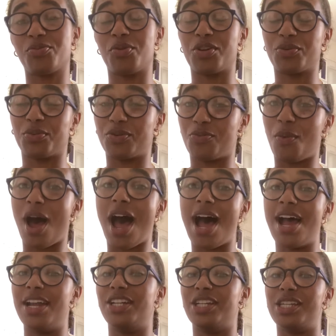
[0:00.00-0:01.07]
which was what
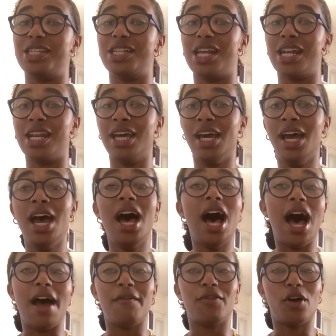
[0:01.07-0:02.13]
I just did.
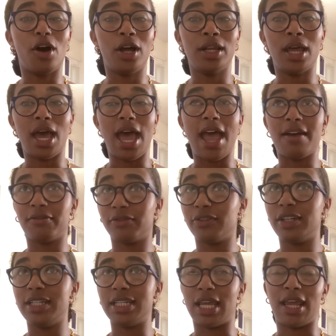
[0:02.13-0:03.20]
I've gone
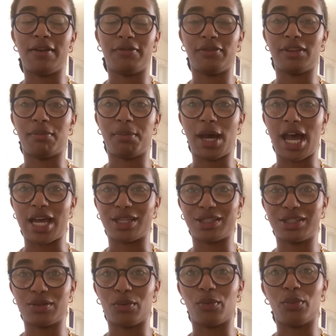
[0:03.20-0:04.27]
every day for the
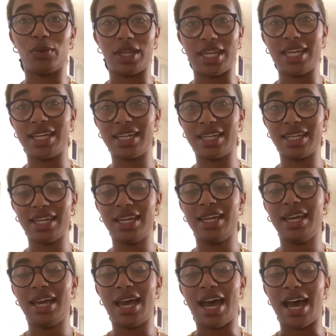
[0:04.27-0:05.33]
past week
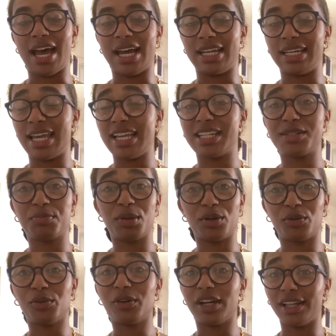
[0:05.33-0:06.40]
and it's been
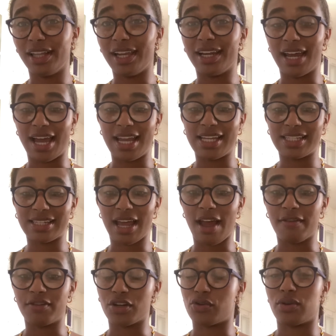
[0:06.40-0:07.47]
really nice.
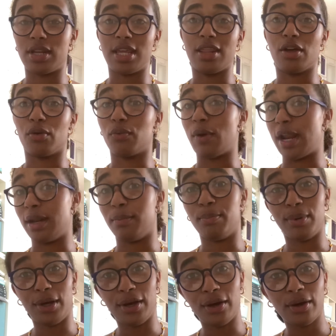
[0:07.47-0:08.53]
I've just either read a
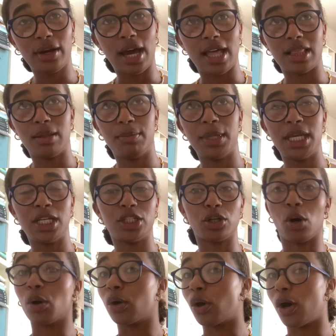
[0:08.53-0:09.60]
book at the beach
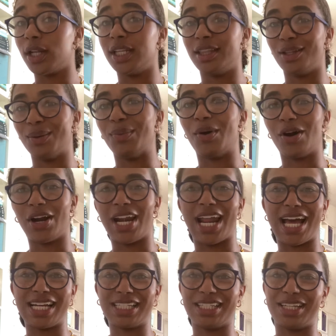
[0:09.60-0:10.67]
or gone in the water and
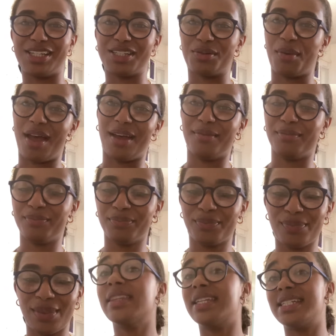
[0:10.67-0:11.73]
actually swam.
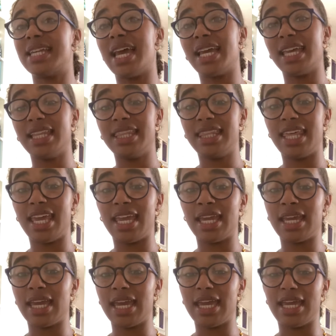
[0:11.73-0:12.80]
The second
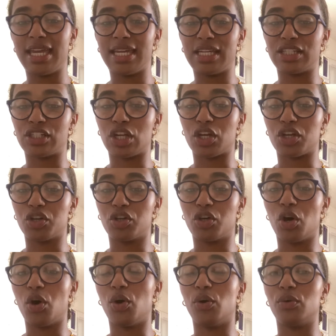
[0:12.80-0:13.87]
thing is
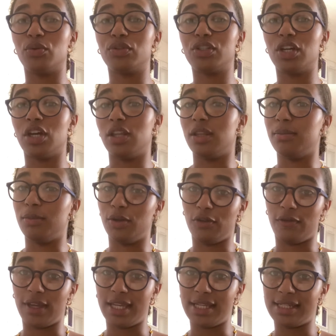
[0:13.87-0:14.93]
go to the
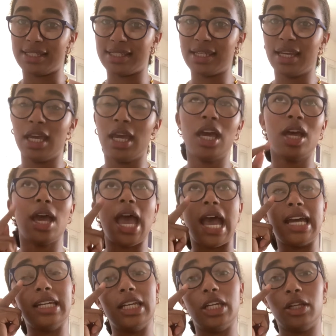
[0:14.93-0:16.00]
movies.
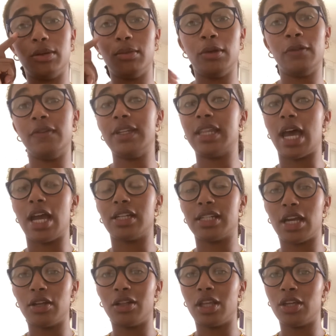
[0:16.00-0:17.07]
Any new movie that is
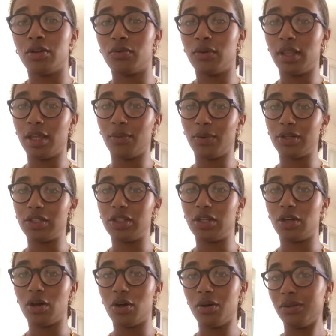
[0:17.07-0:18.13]
out that you really want to
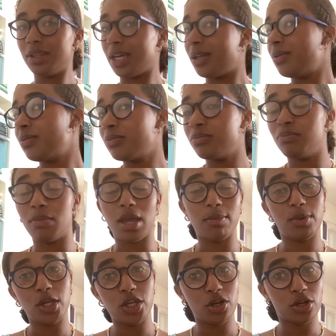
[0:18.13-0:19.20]
go, then
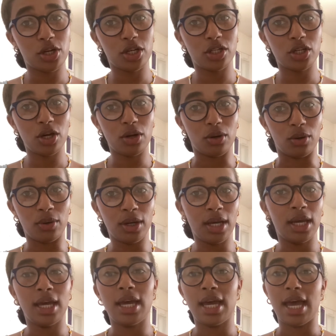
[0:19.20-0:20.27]
maybe you could go.
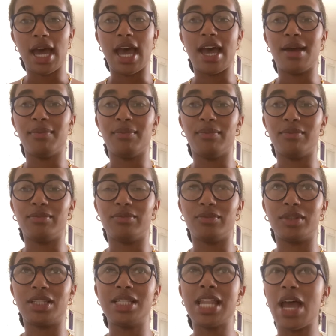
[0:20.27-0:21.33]

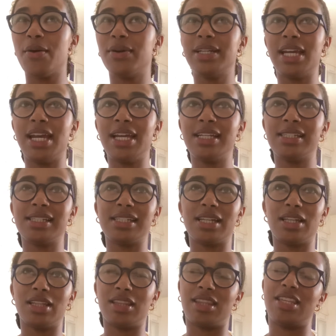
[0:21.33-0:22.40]
Nowadays,
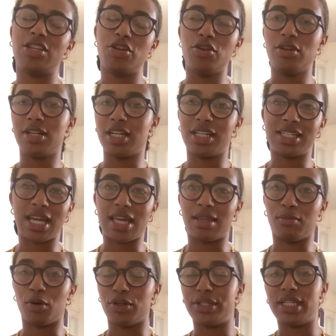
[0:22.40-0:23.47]
you just get
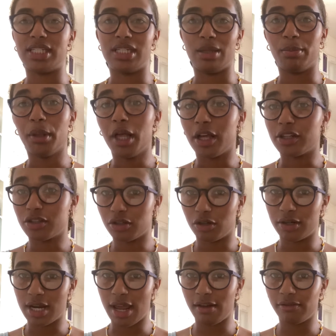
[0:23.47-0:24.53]
them on Disney Plus
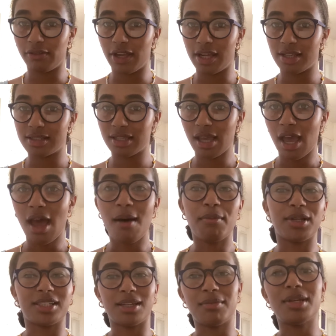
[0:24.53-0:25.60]
or Netflix,
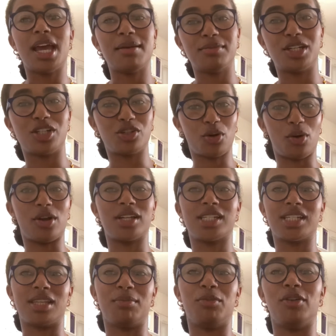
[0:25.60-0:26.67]
but sometimes just going
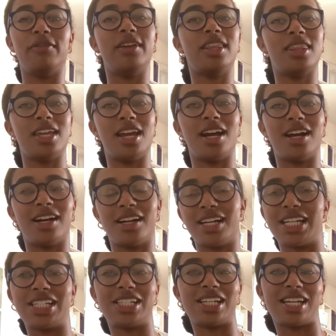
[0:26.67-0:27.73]
to the movie theatre
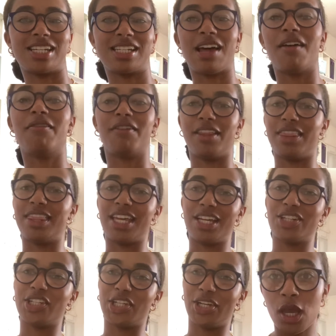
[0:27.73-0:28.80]
is just a fun
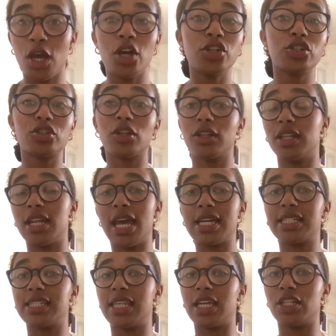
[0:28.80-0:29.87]
thing to do. So the
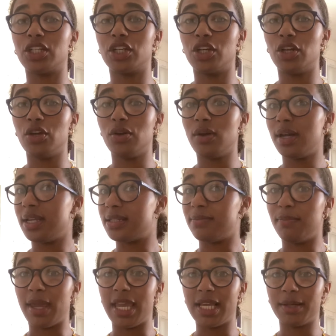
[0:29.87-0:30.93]
next thing to do is
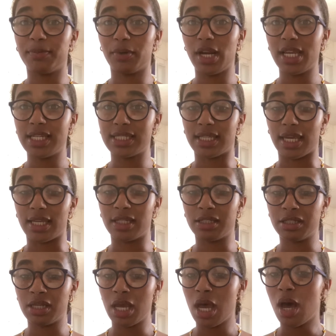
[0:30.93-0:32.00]
make
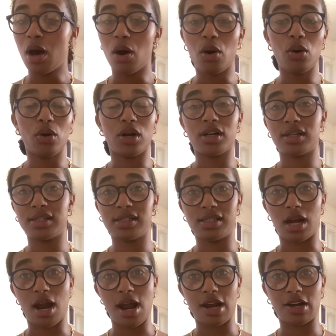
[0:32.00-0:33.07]
bracelets or
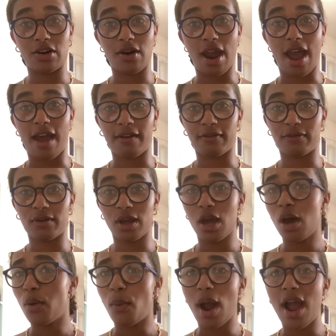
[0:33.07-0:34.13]
start a craft.
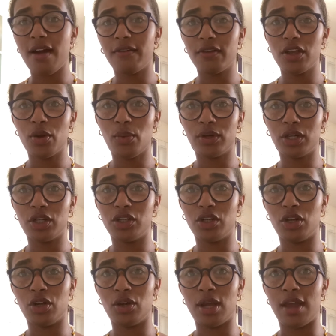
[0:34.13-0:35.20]
Whatever you want to do,
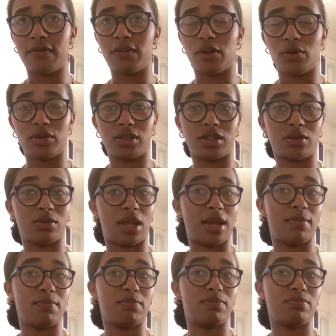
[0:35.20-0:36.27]
if it's
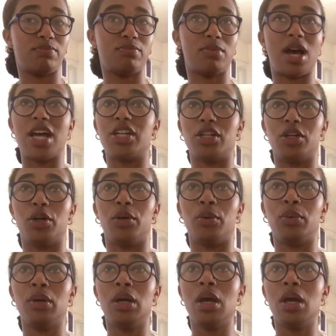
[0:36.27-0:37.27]
like, I don't know,